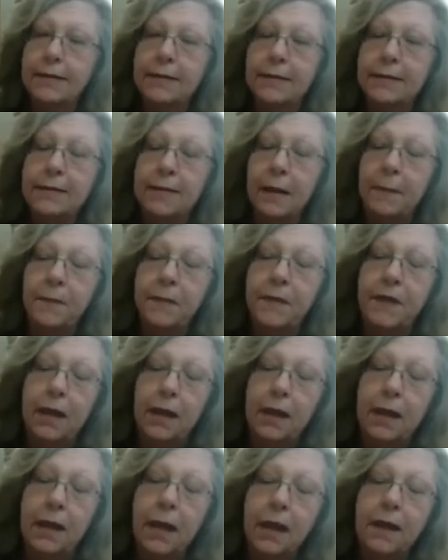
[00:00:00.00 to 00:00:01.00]
something
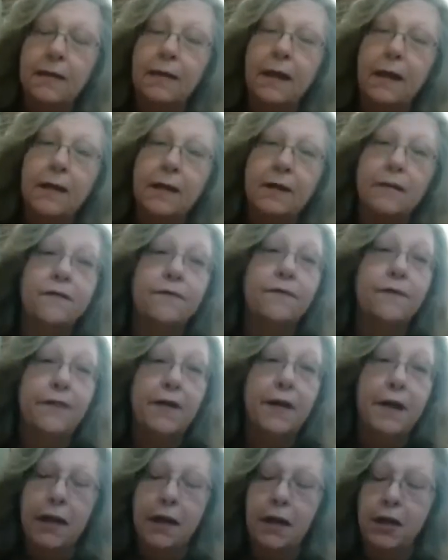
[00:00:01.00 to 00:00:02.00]
that is
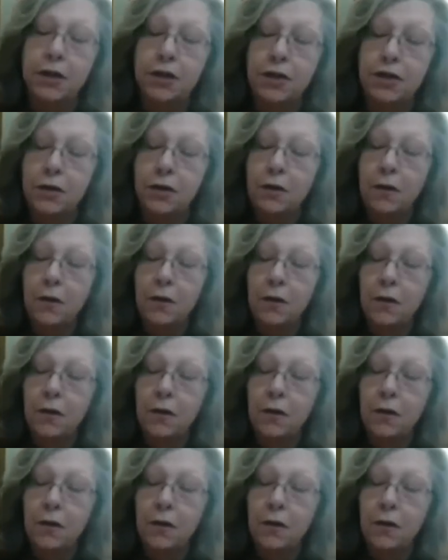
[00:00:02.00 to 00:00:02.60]
vintage